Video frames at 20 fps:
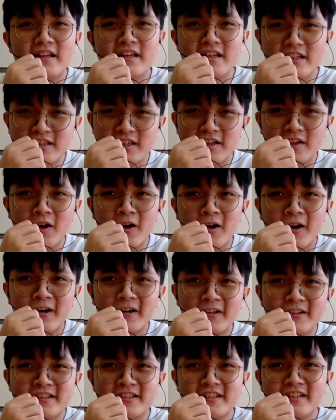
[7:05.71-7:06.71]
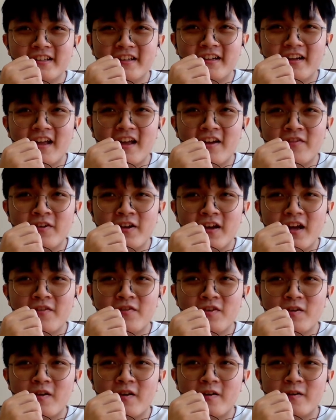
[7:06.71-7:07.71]
eats a lot and
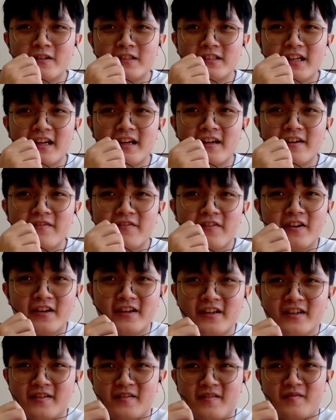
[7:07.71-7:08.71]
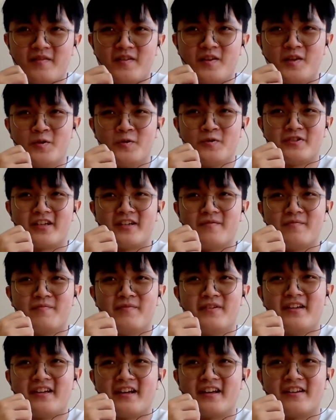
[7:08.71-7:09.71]
everyone was like very huge
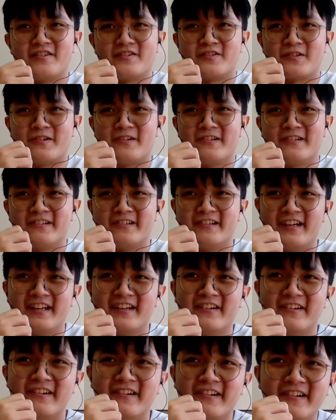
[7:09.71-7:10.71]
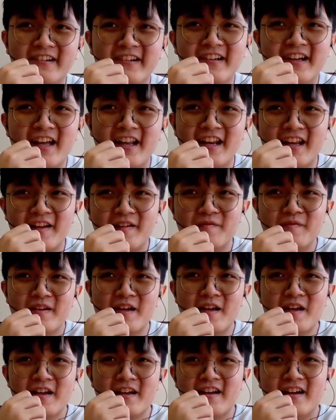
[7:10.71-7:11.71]
and big and strong and all and then
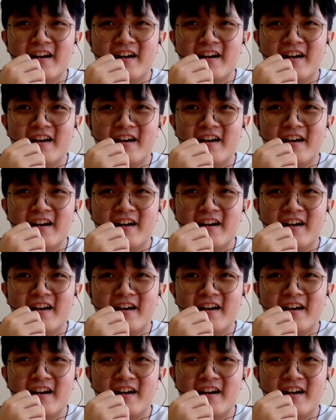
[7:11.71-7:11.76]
